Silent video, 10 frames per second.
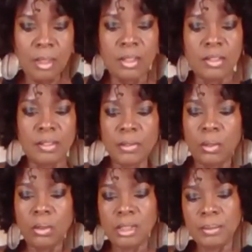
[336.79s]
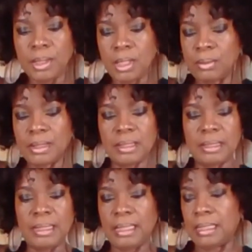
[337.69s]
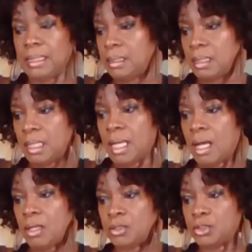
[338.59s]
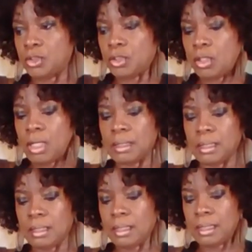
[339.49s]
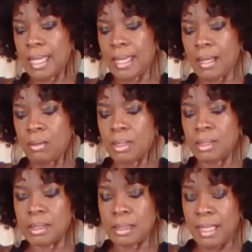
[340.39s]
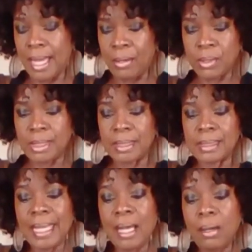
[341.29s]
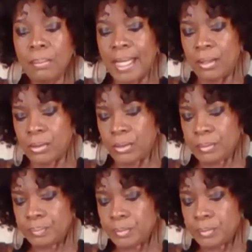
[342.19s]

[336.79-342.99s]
So, of course, we're going to need our chocolate cacao, or our cacao powder,